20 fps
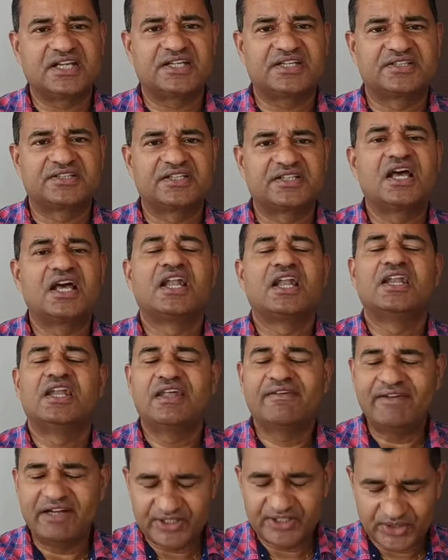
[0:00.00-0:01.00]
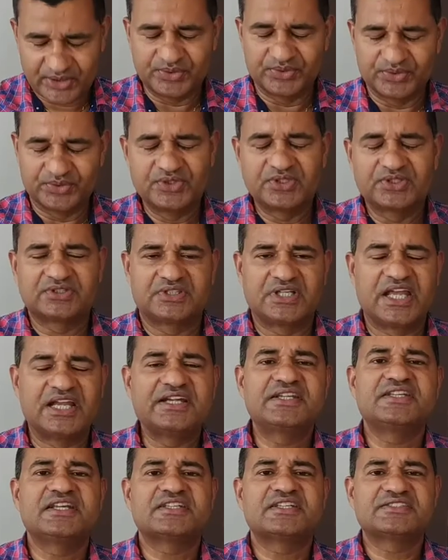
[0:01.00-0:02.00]
state level 2,
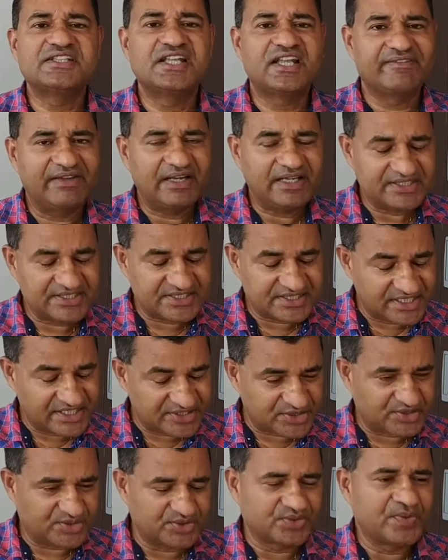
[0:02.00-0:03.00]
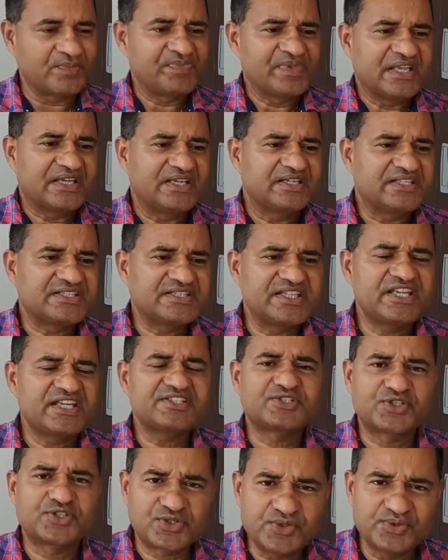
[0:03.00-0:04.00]
the NTSE level stage 2. In
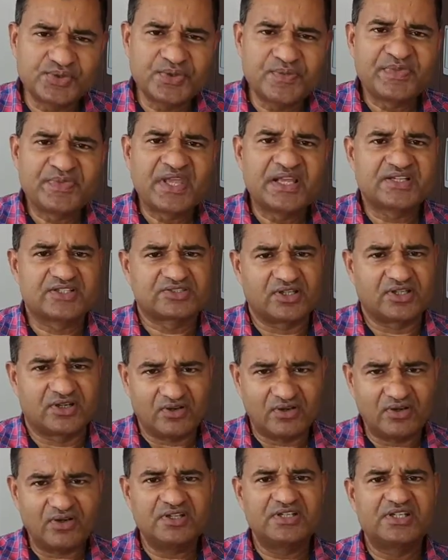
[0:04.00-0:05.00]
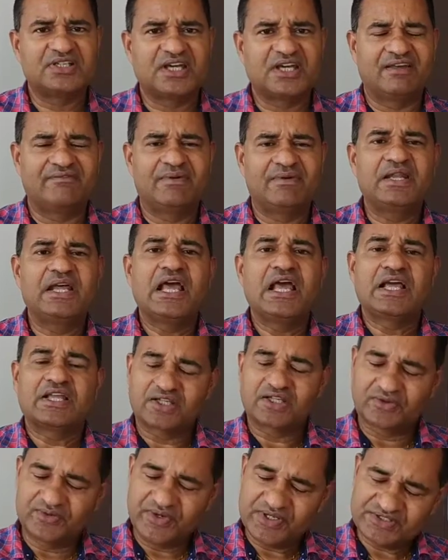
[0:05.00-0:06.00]
stage 2, it's the all India level.
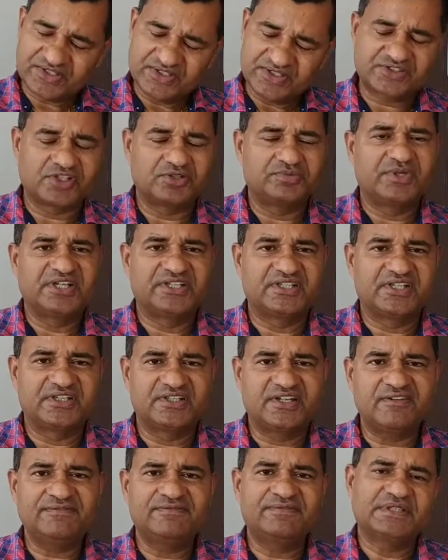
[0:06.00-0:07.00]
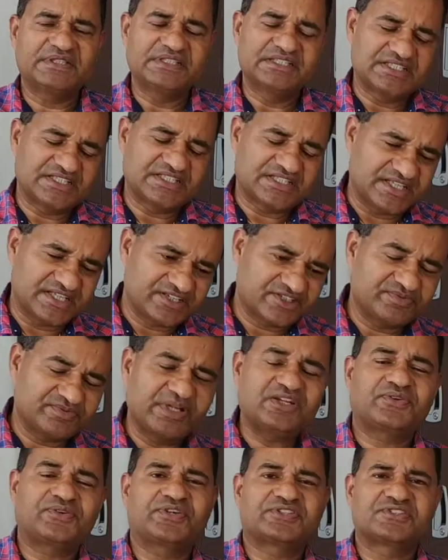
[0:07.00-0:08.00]
The questions will be little tough. In
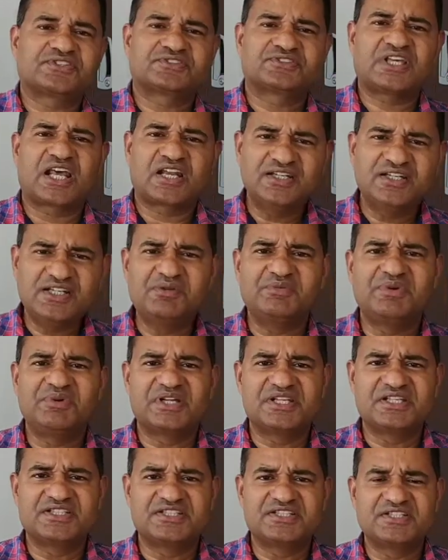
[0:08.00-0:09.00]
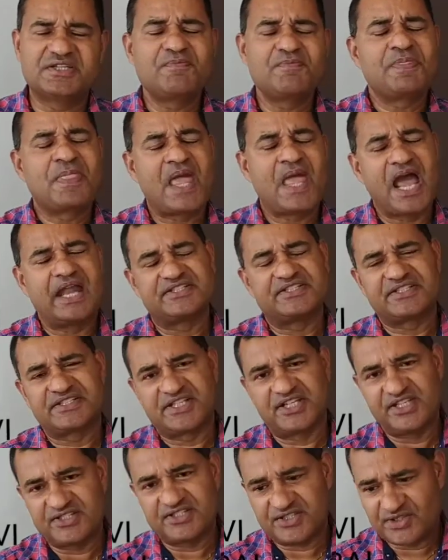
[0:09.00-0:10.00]
stage 1, questions are little bit easy,
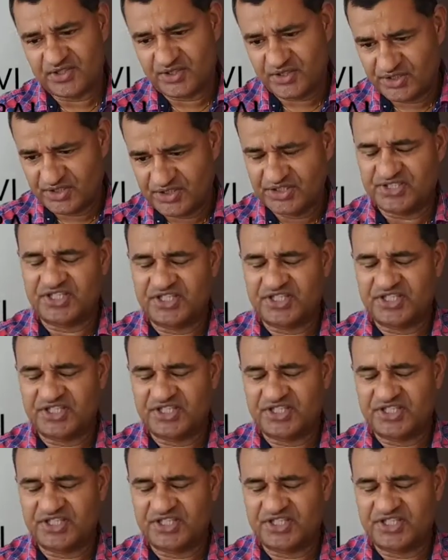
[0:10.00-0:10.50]
and stage